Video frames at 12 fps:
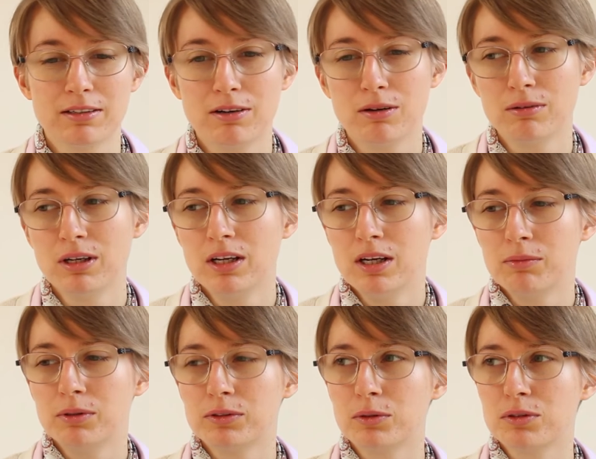oh,
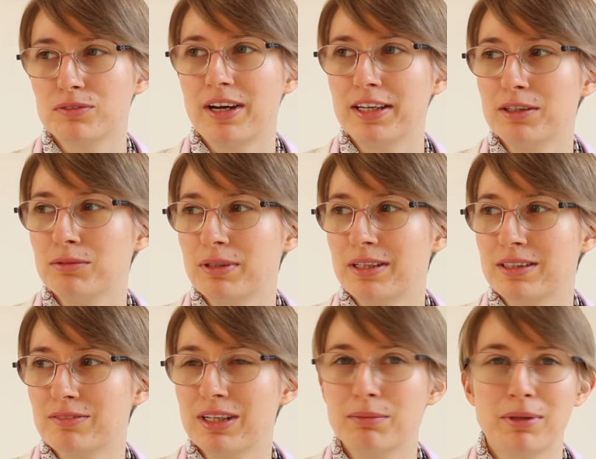we'll notify you when
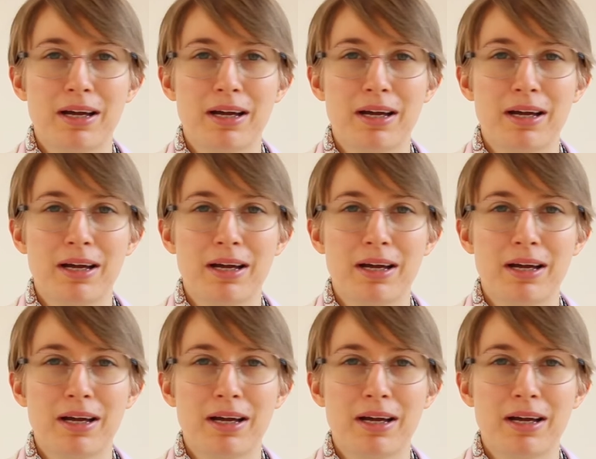it's available.